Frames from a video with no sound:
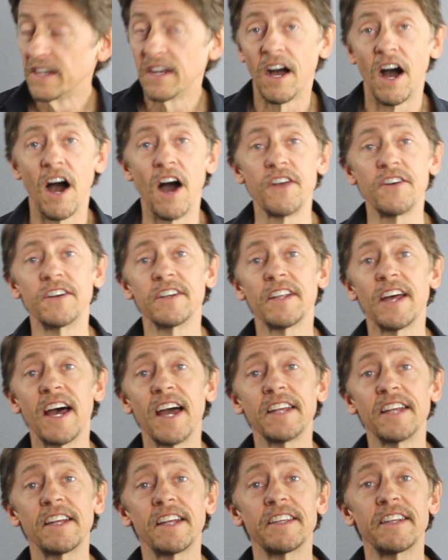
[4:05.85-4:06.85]

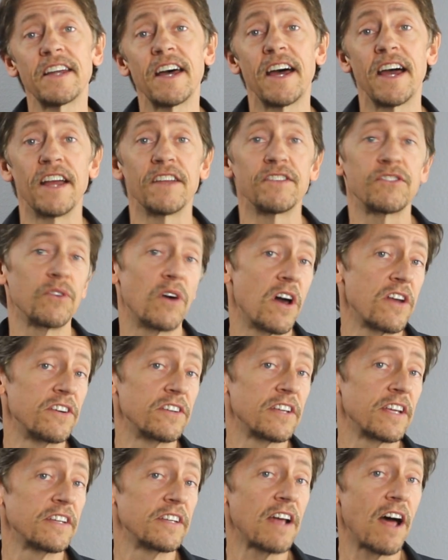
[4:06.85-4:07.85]
$109.99, so
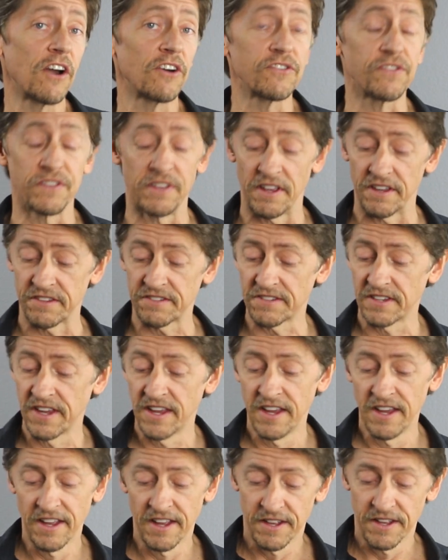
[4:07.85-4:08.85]
$110 for this.
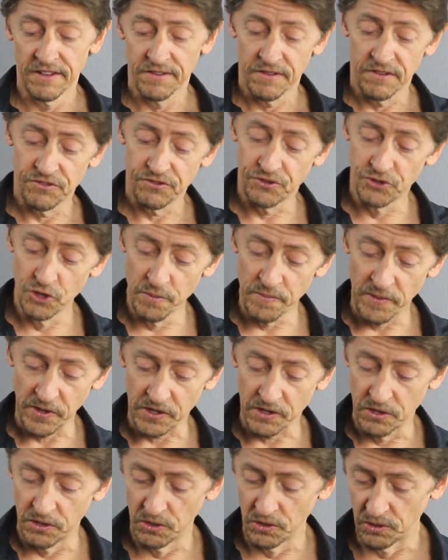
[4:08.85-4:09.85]
Super
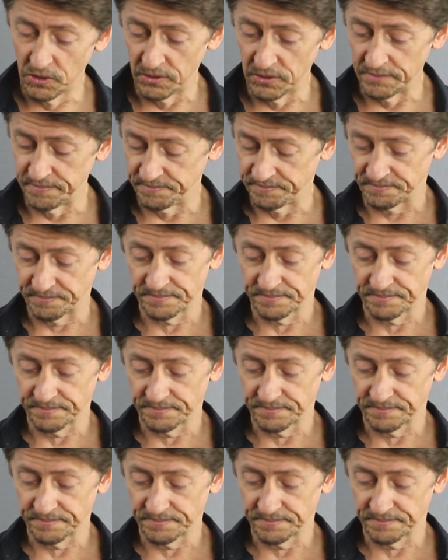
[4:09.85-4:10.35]
cool.